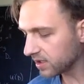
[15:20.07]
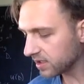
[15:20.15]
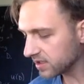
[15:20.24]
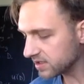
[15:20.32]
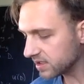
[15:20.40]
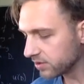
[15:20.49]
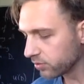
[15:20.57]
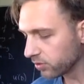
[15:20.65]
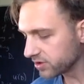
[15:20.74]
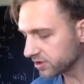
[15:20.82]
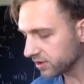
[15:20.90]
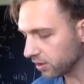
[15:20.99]
is
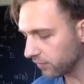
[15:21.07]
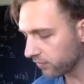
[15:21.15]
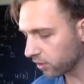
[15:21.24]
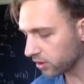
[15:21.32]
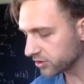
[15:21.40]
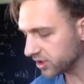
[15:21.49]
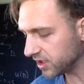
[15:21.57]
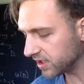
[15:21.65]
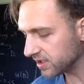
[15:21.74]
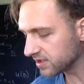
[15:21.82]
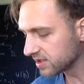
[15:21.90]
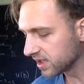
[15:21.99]
equal to the overall
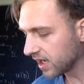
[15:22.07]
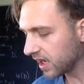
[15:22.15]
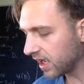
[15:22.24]
genus,